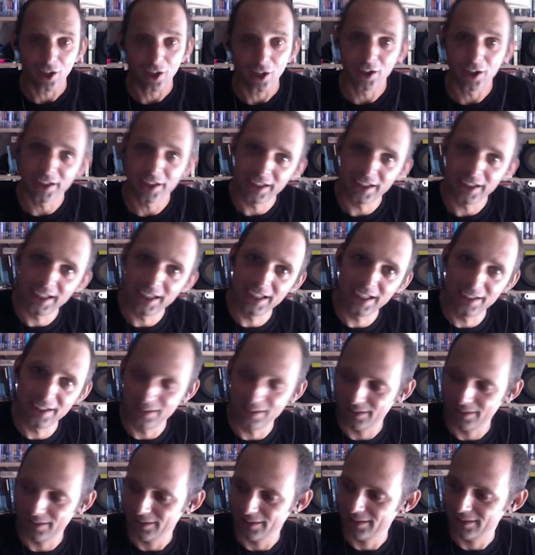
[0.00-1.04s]
I
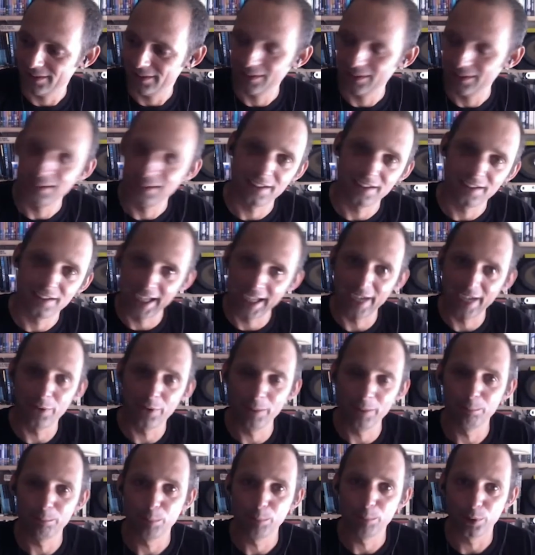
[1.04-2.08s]
need their
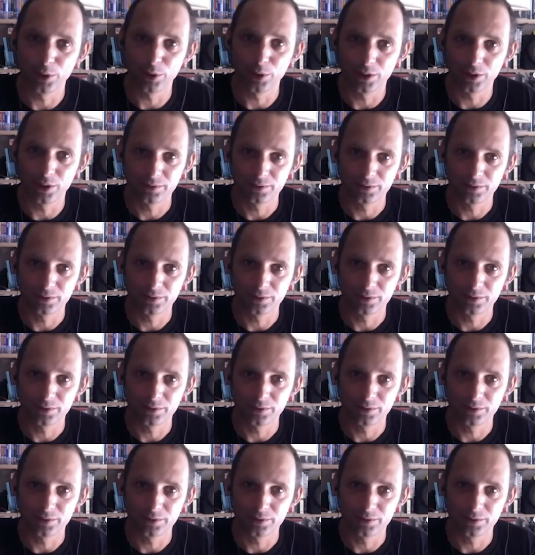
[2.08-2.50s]
input